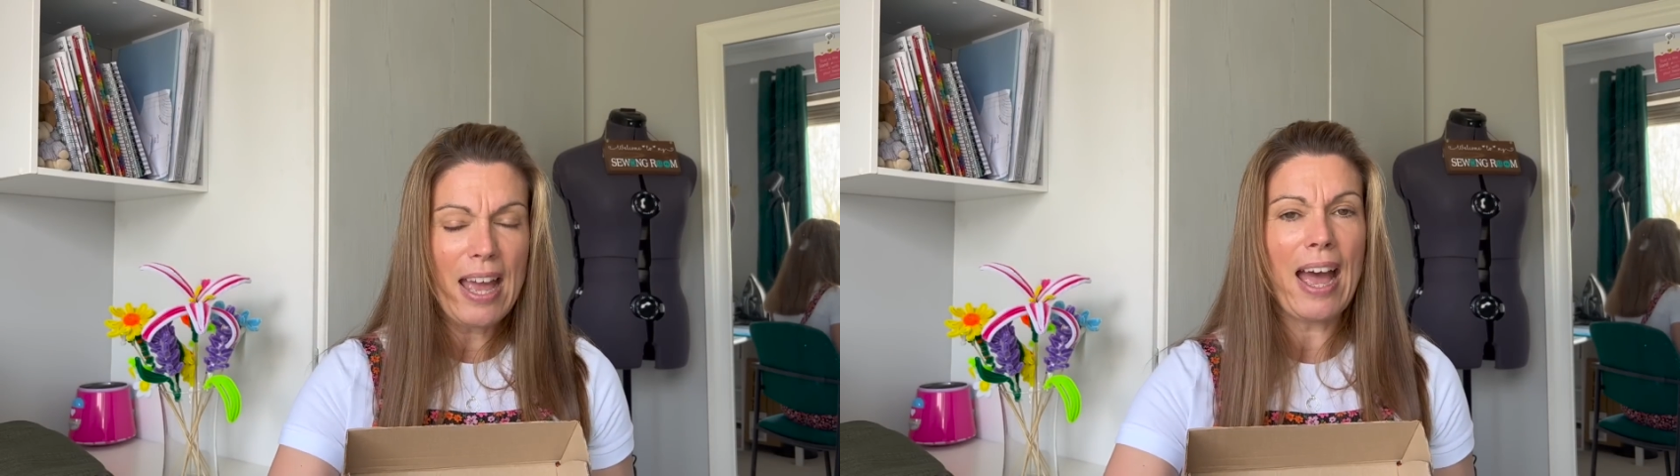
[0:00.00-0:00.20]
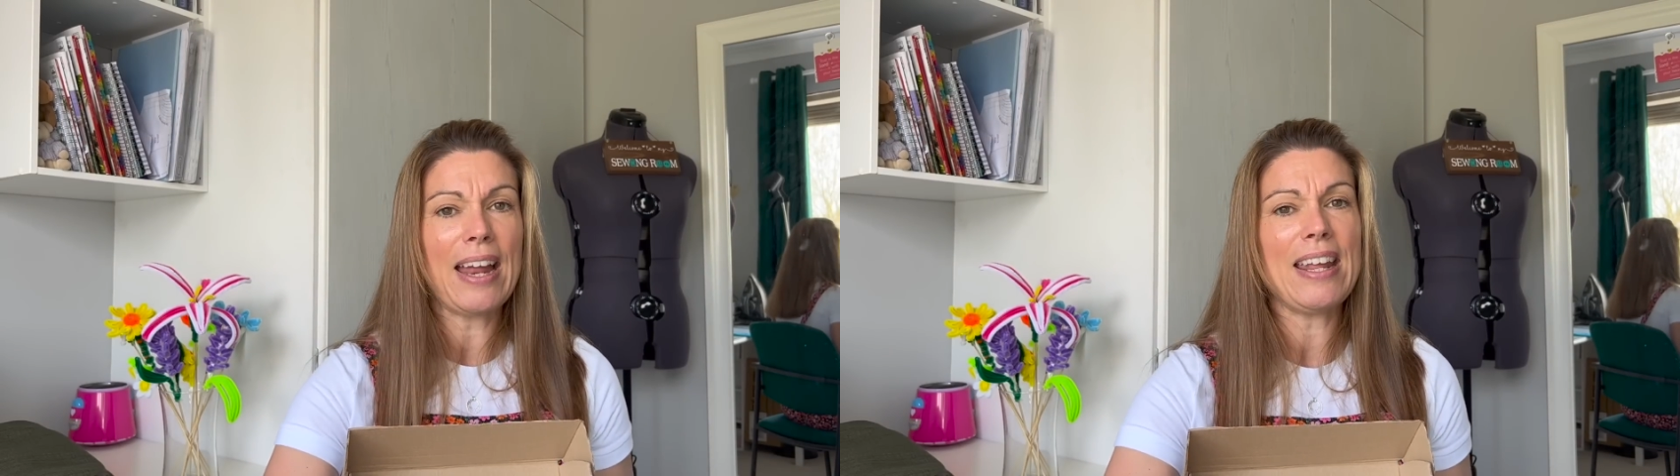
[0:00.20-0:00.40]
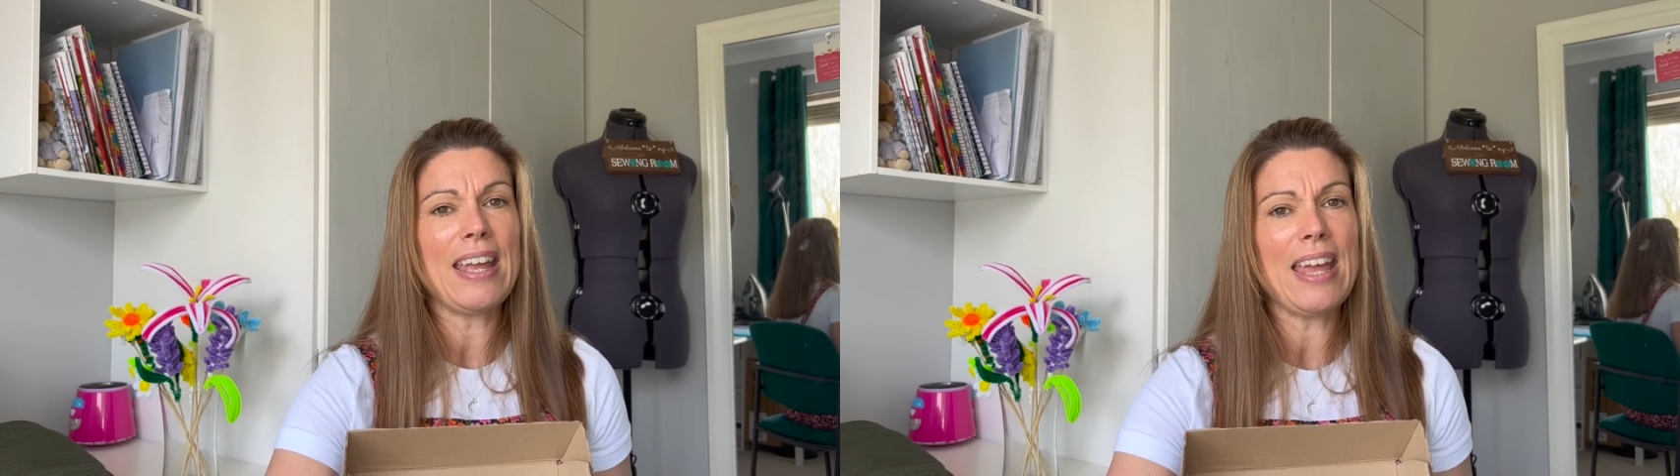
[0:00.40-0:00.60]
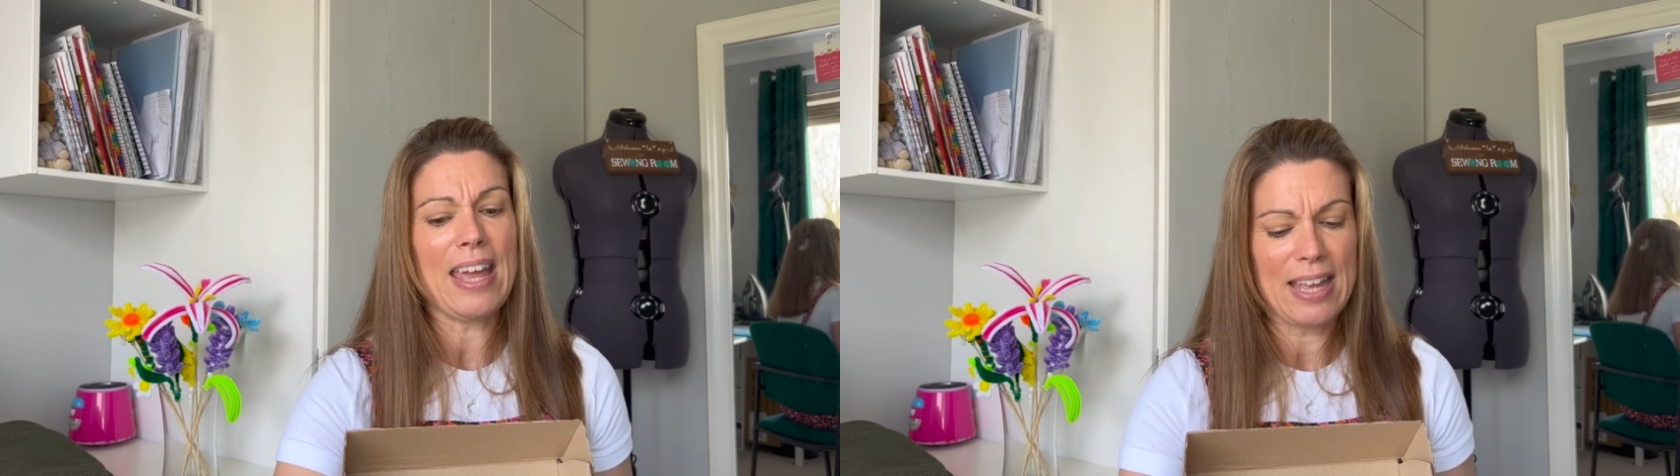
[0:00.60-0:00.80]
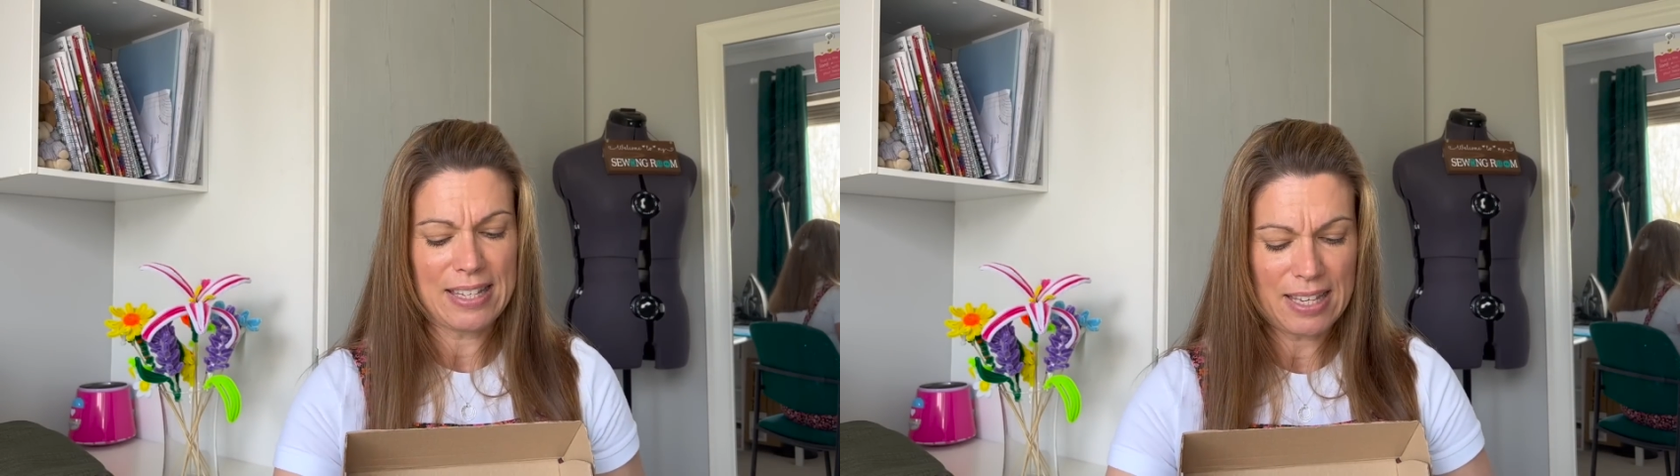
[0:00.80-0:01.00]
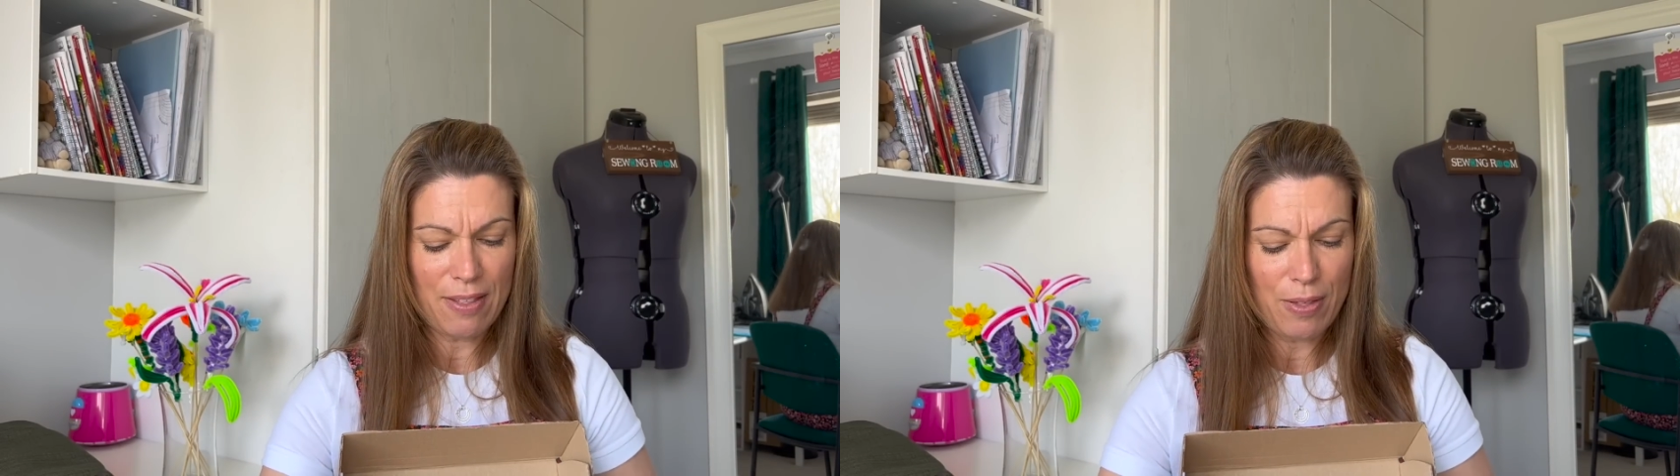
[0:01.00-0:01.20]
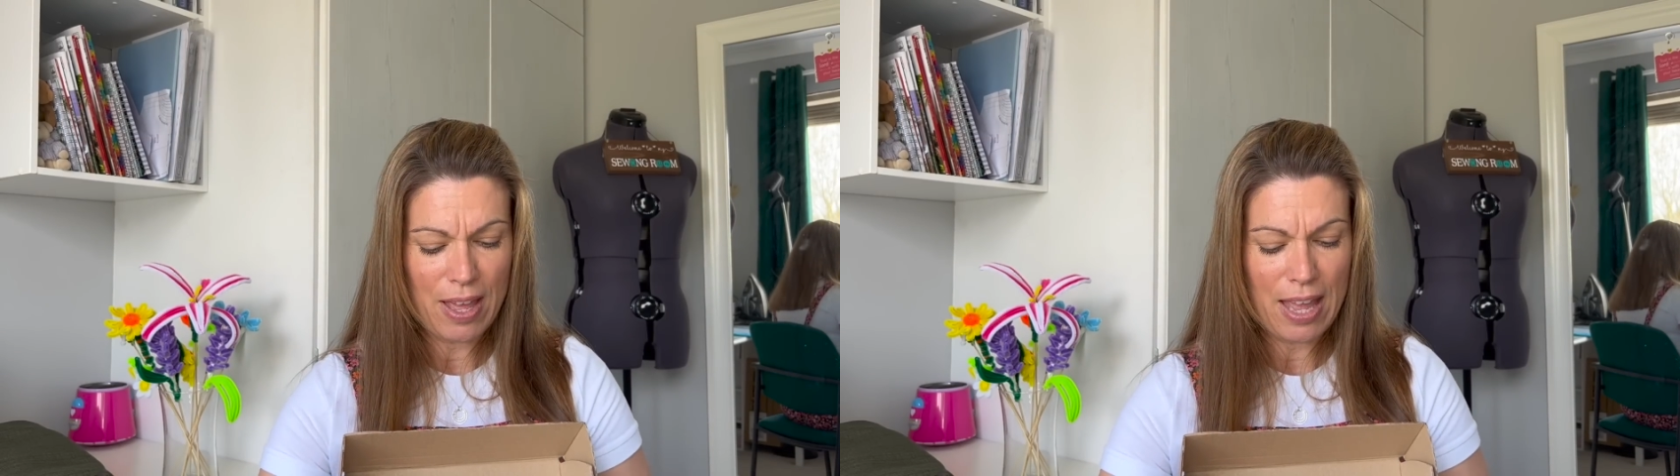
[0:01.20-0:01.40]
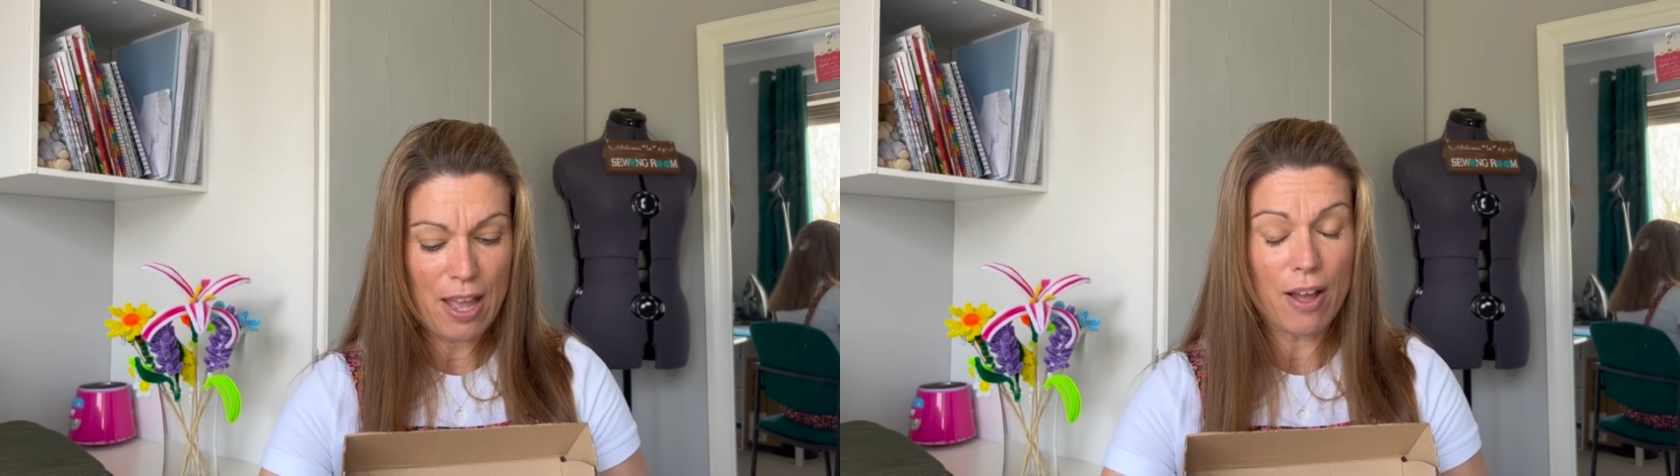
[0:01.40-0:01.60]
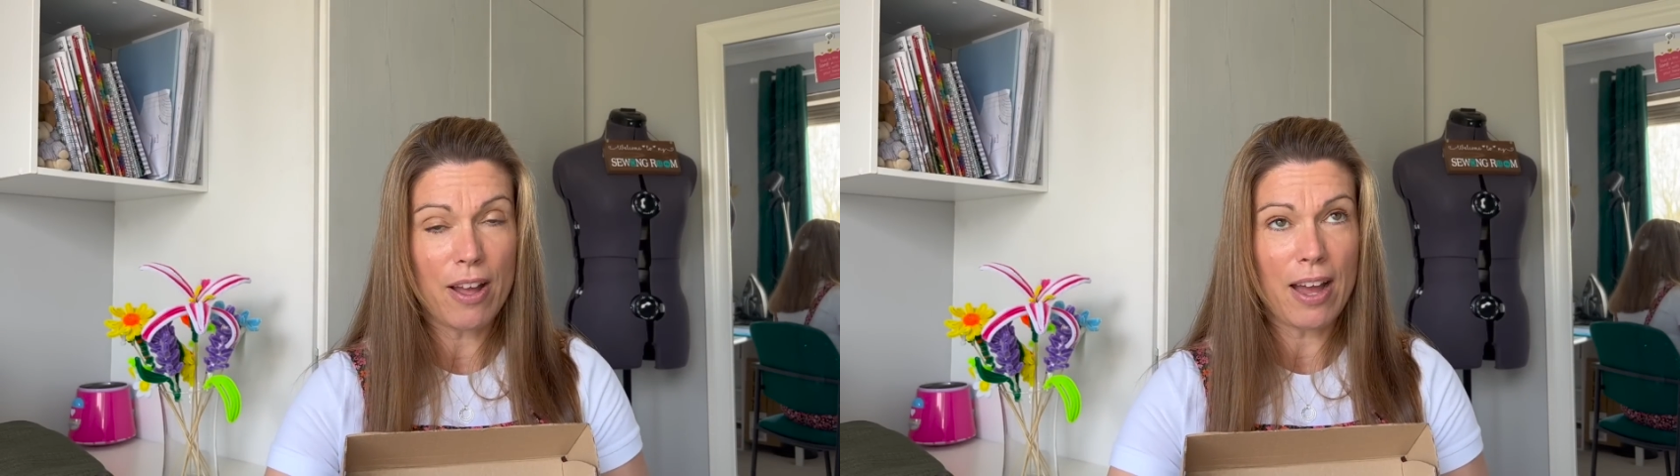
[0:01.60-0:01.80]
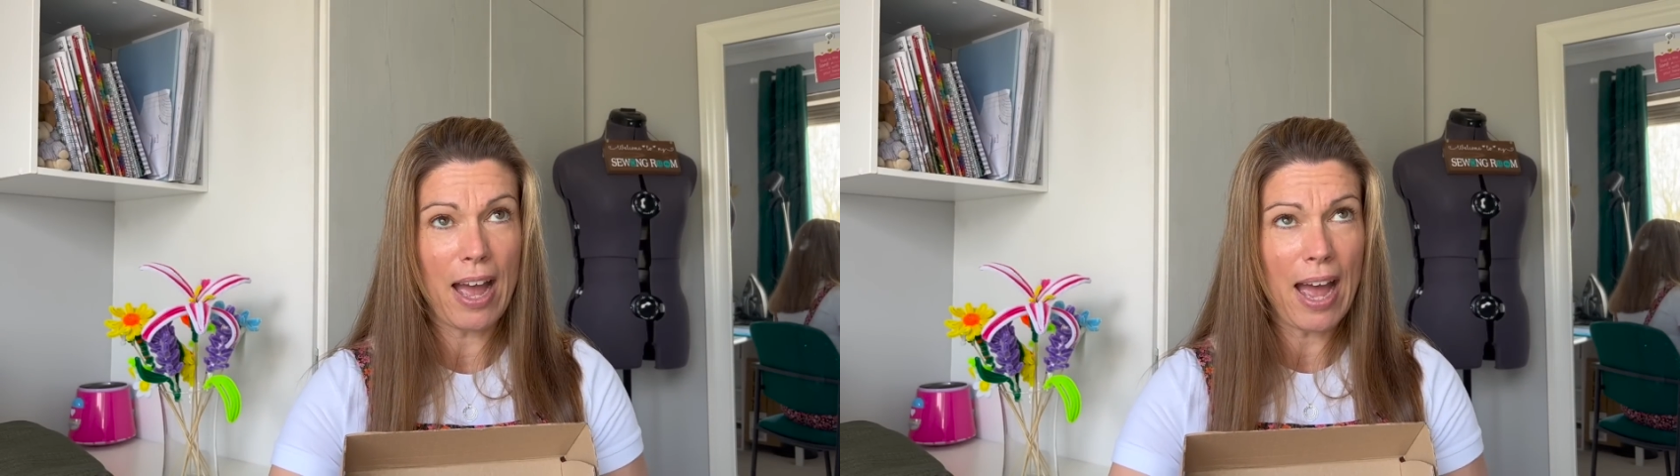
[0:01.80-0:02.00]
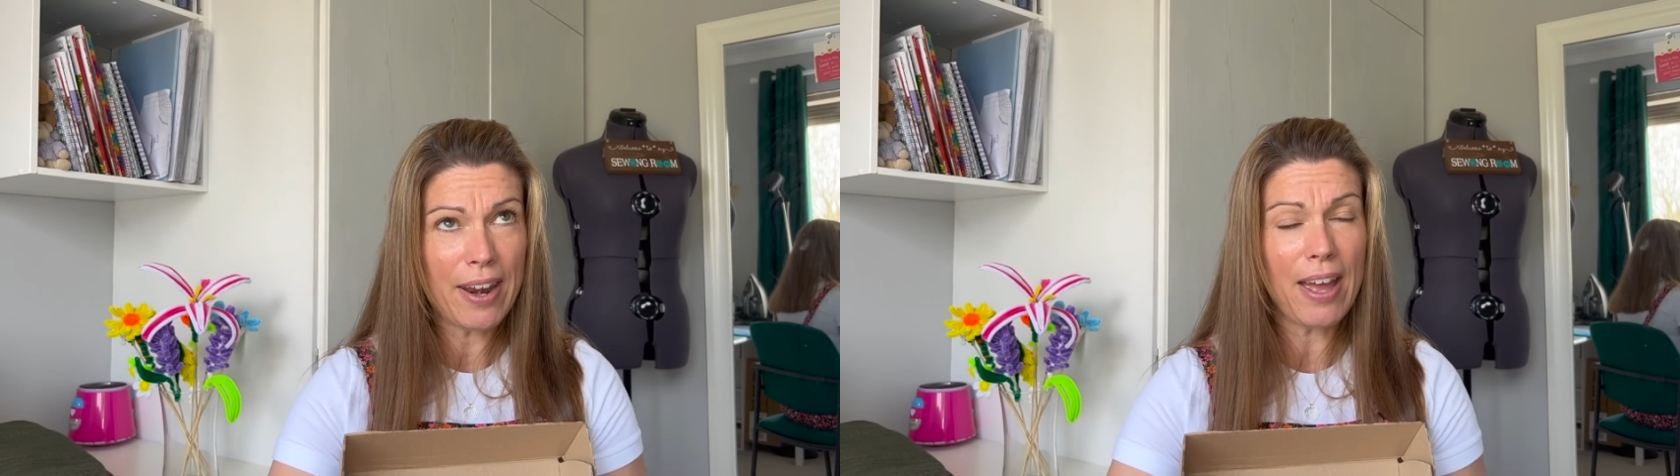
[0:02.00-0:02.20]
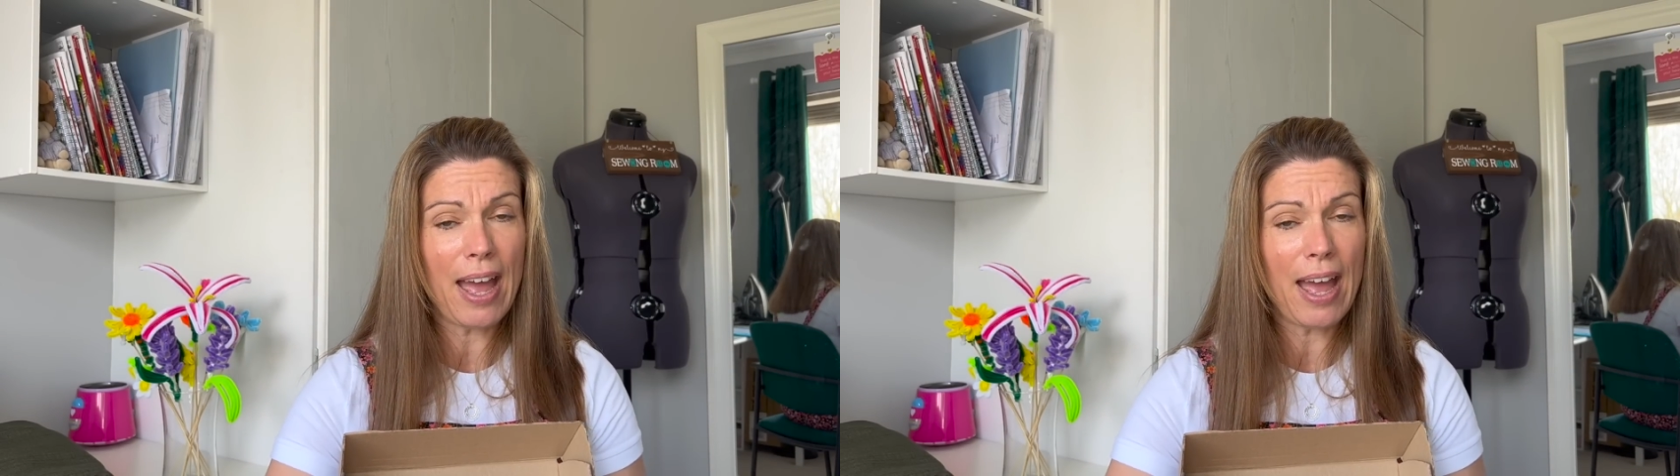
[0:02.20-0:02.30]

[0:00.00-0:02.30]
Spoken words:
and it is the Anna